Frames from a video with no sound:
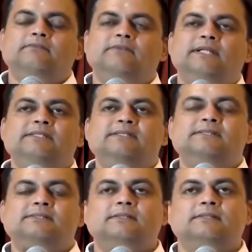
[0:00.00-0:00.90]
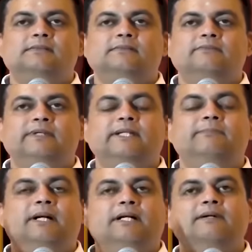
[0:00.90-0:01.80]
once when the
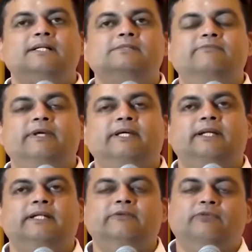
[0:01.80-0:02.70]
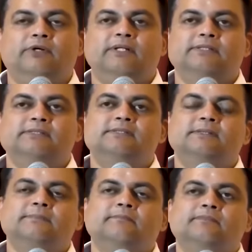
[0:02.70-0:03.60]
Pandavas were in the forest,
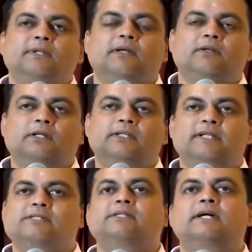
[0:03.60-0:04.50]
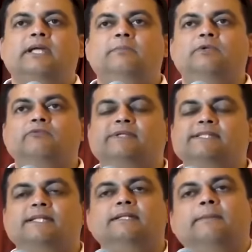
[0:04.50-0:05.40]
Lord Krishna came to
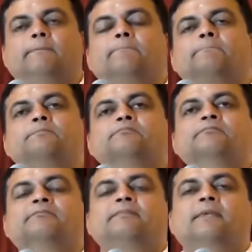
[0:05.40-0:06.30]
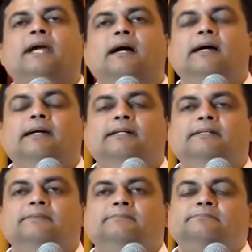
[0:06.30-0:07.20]
visit them. And